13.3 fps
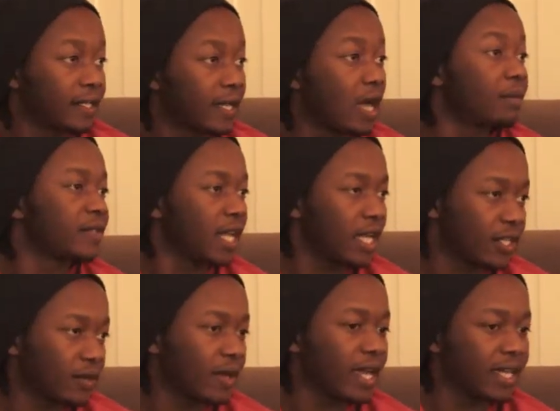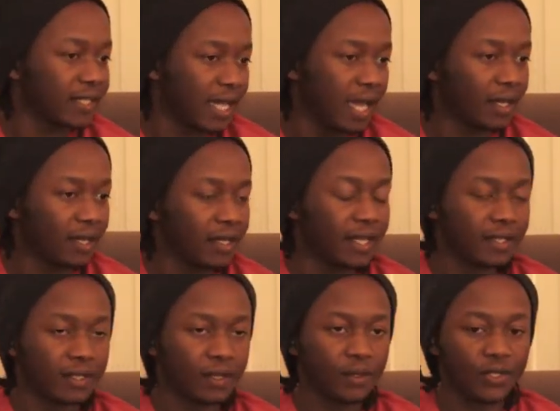It comes natural, exactly.
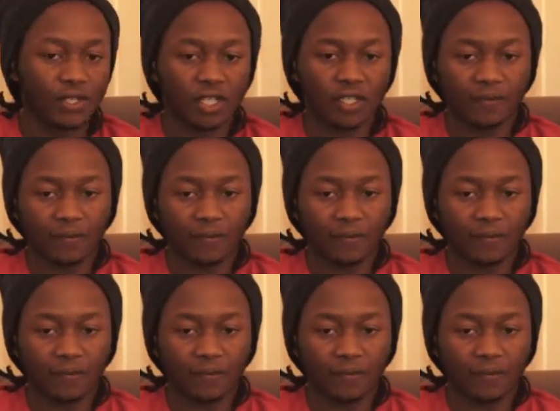And so you just